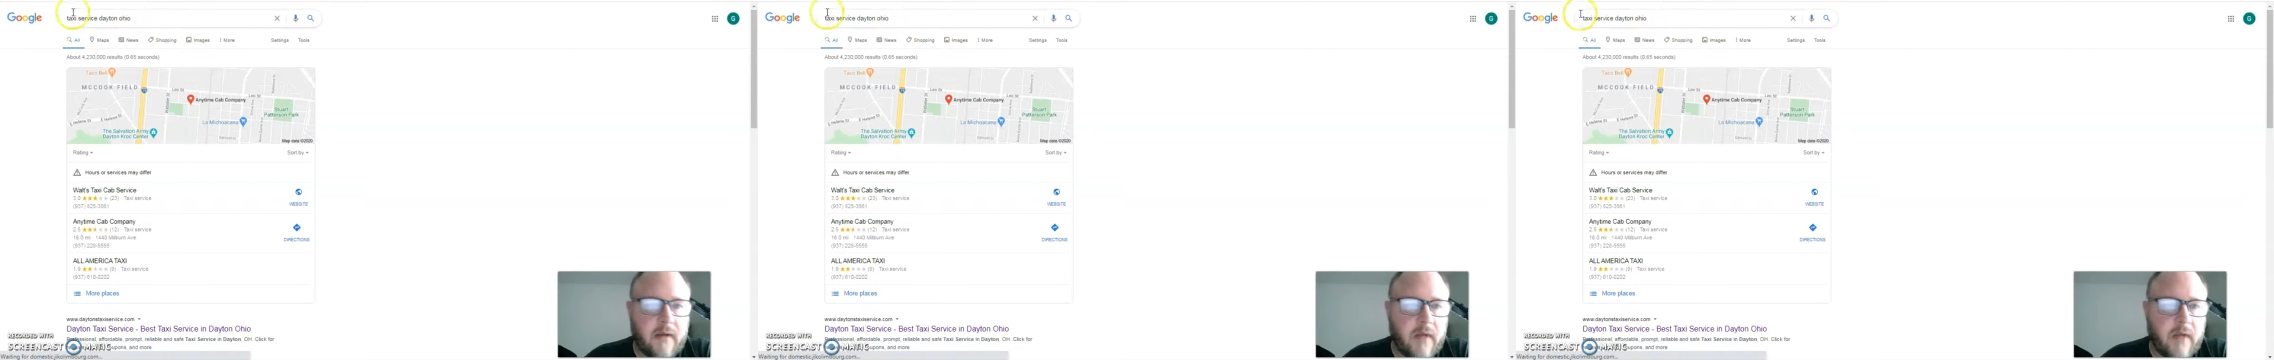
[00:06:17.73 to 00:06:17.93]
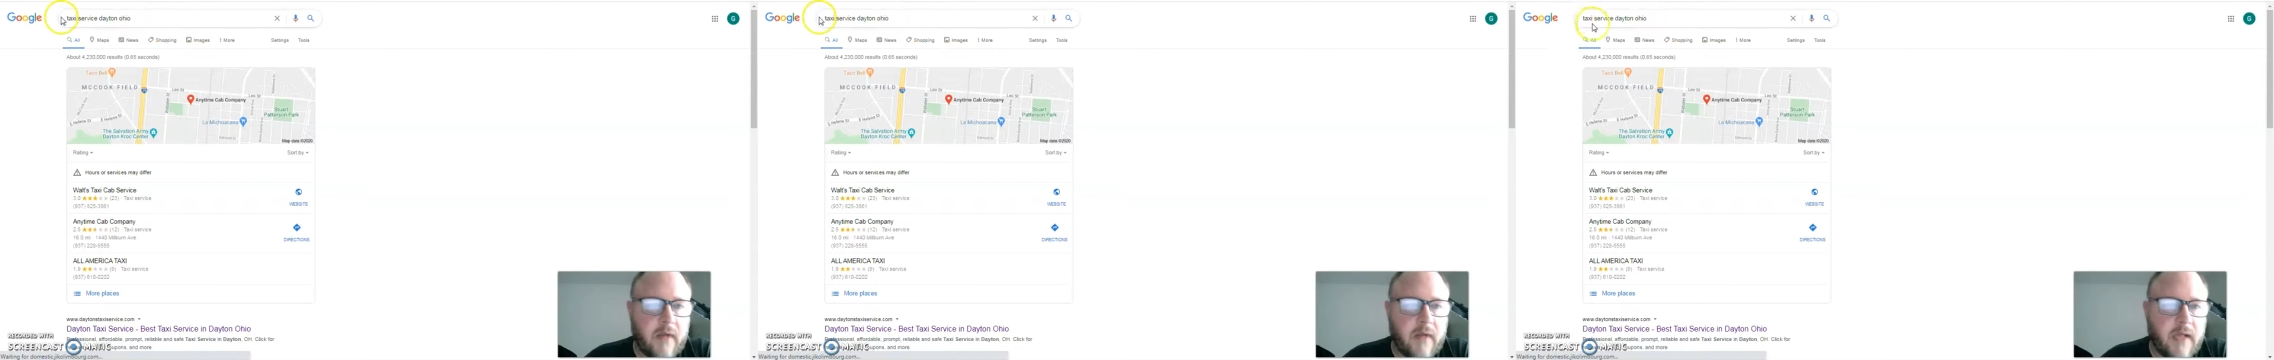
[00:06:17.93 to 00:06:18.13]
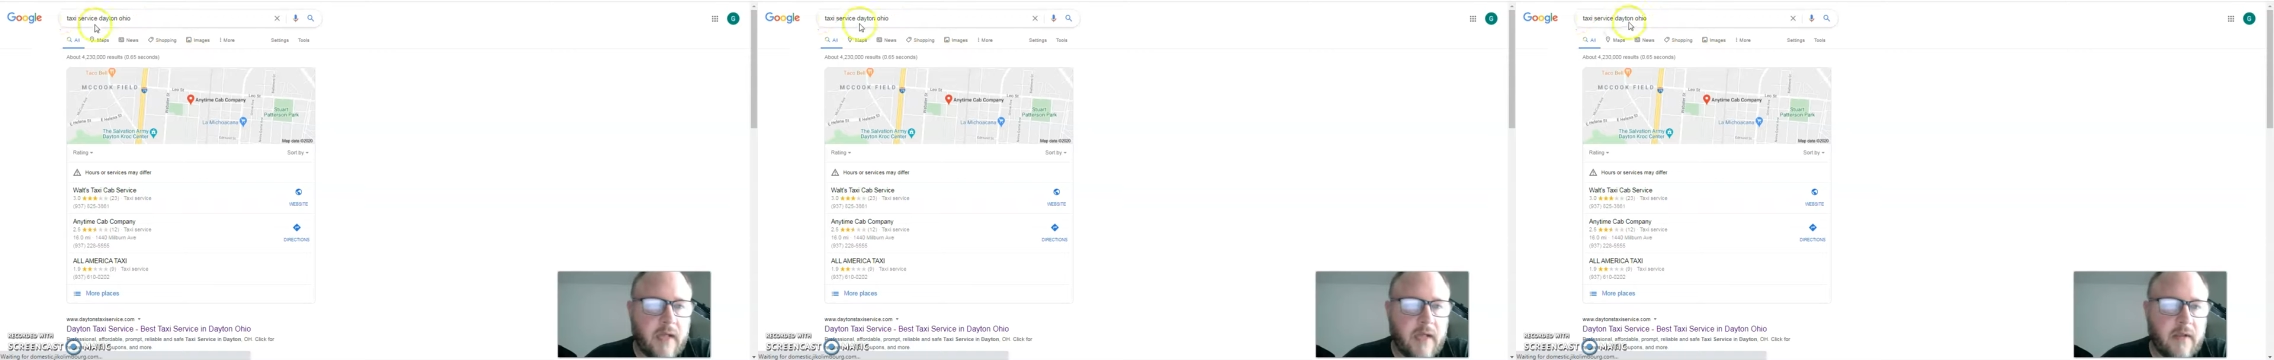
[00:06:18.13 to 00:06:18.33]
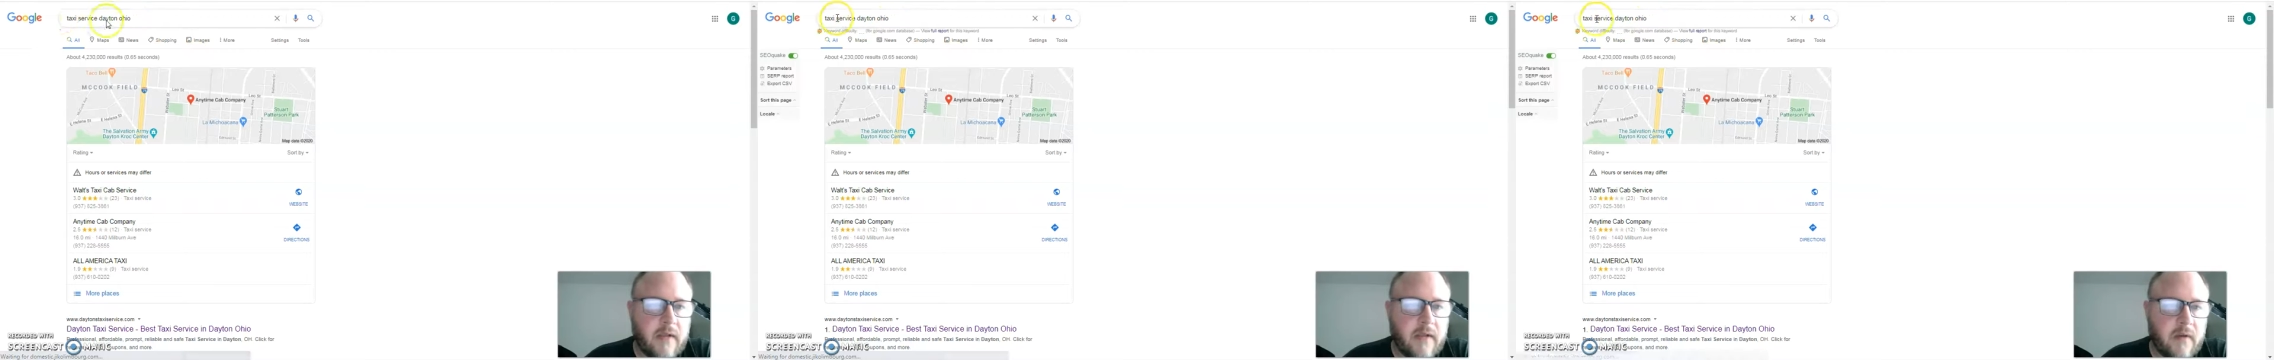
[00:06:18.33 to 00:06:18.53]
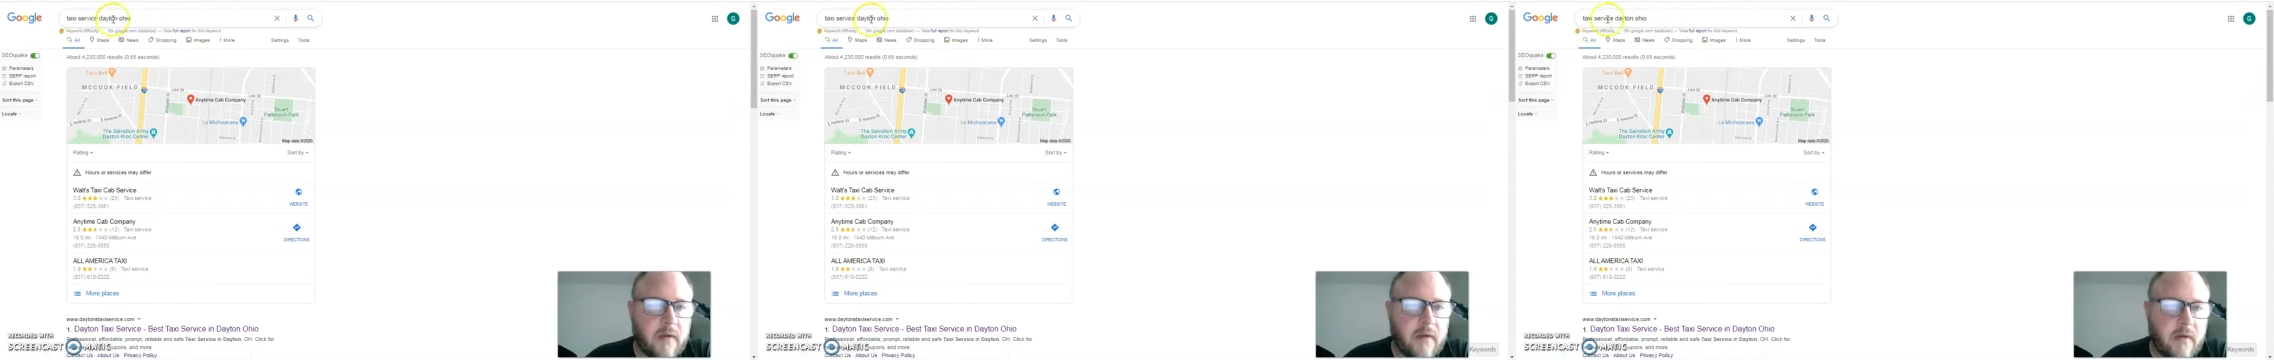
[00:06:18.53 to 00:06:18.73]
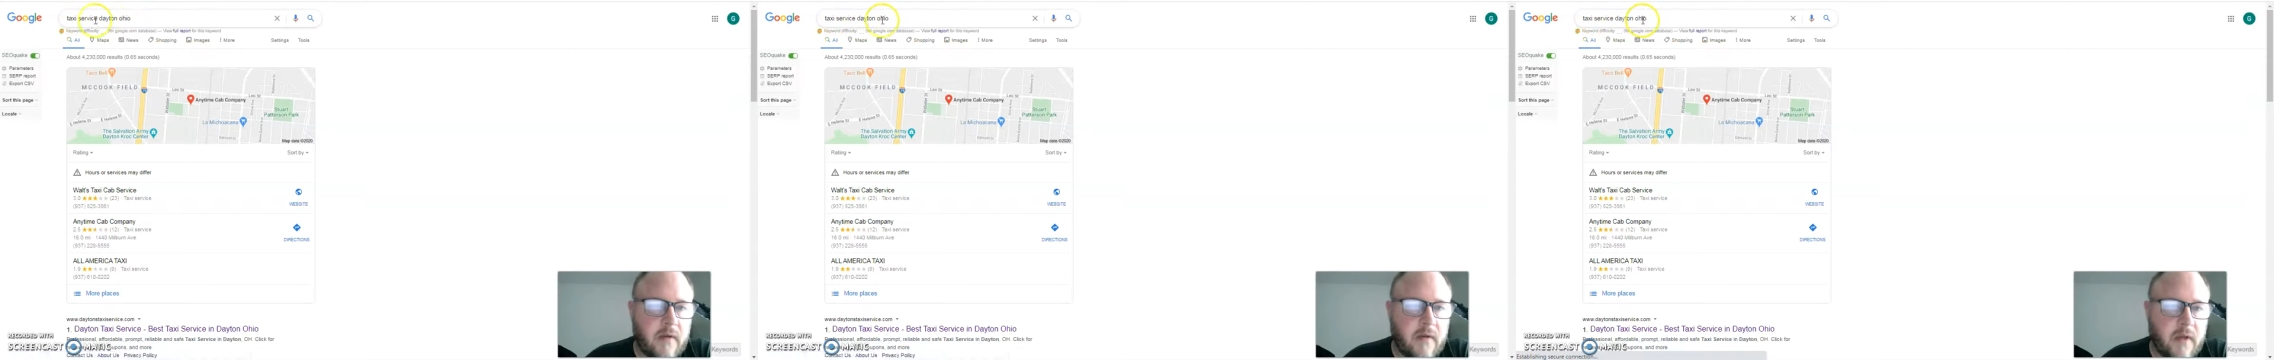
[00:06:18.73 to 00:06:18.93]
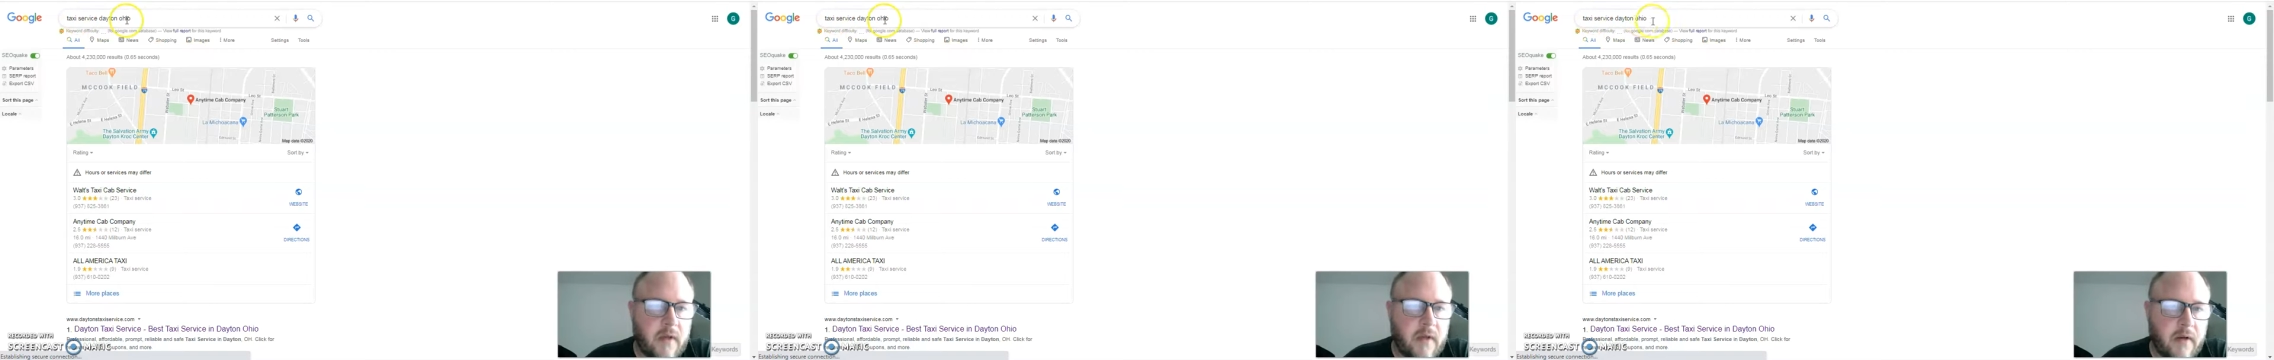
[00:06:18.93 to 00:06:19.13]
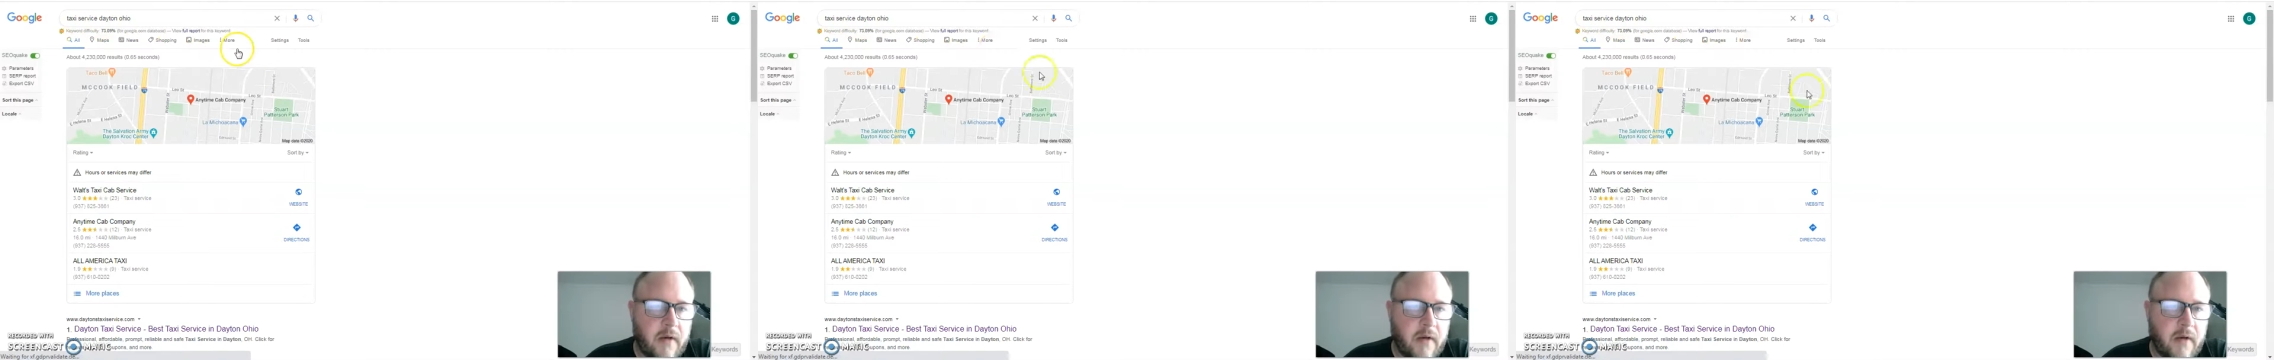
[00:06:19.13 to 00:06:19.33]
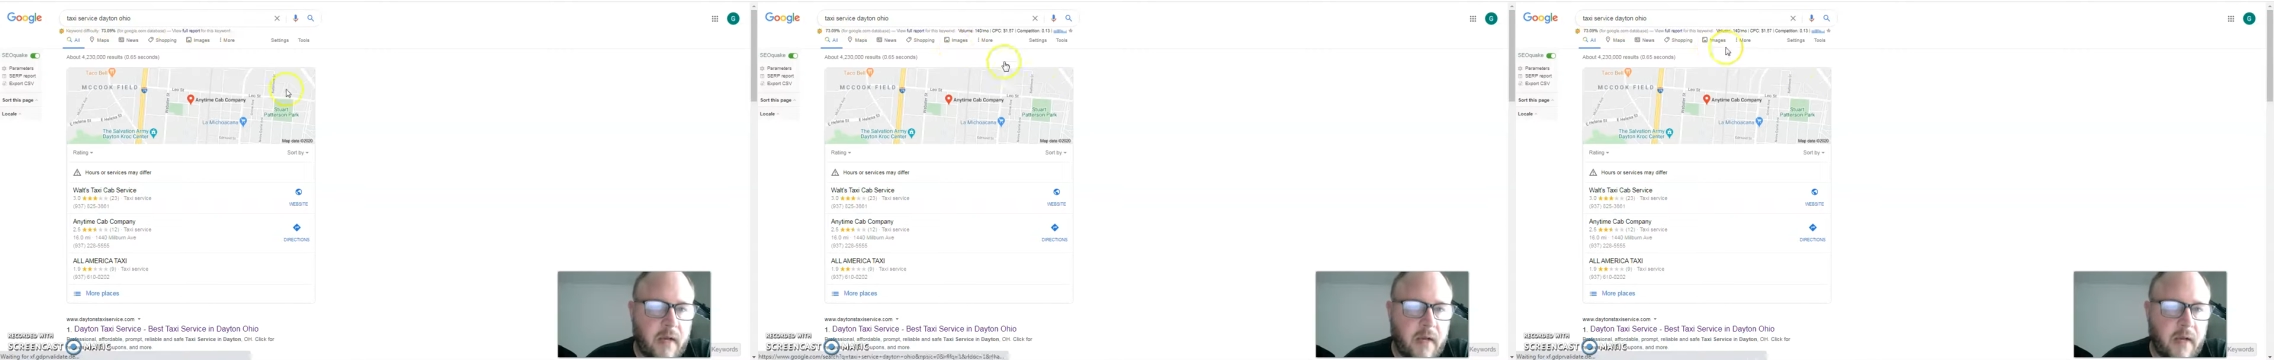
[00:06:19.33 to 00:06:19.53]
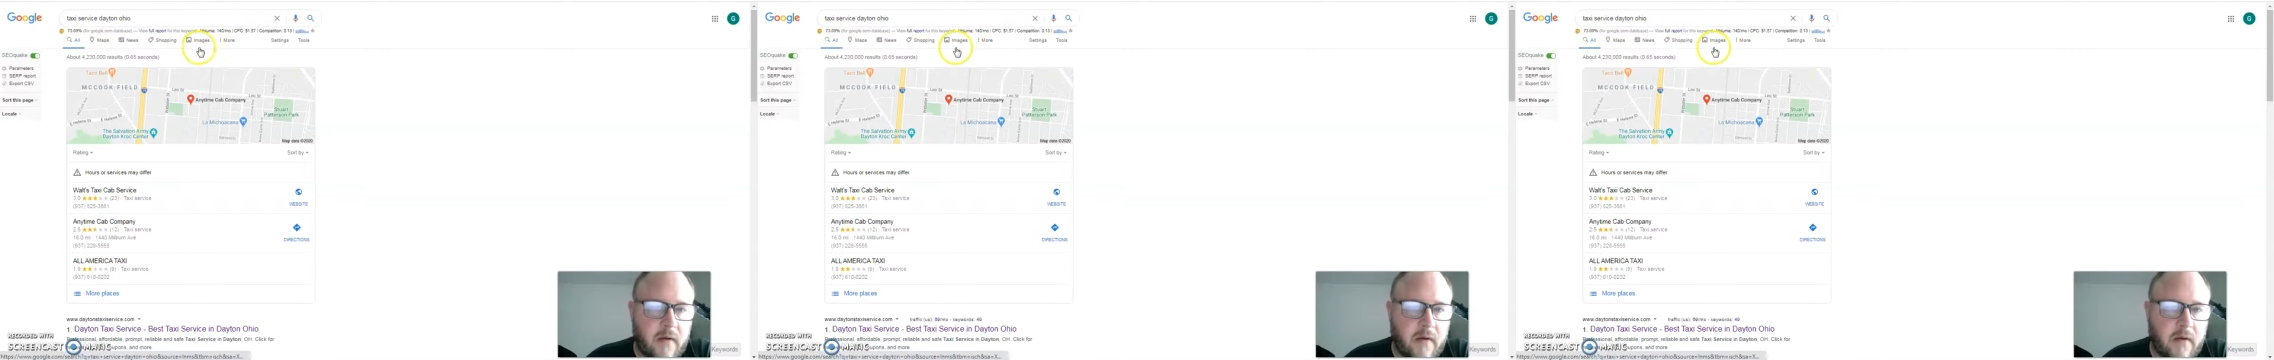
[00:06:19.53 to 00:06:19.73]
got a taxi service here in Dayton,